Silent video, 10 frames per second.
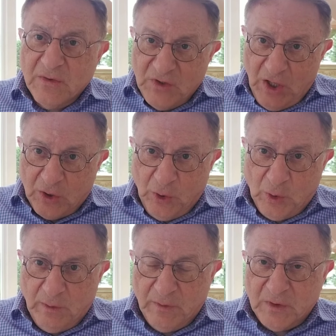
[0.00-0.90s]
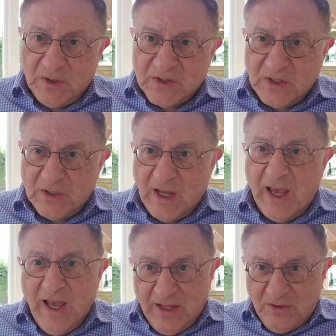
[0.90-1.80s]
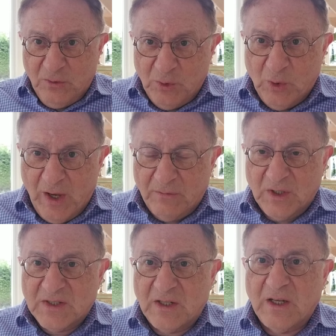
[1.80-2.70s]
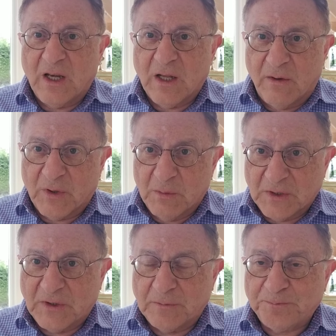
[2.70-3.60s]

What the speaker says: They are all over the Syria, and you have the Syrian government.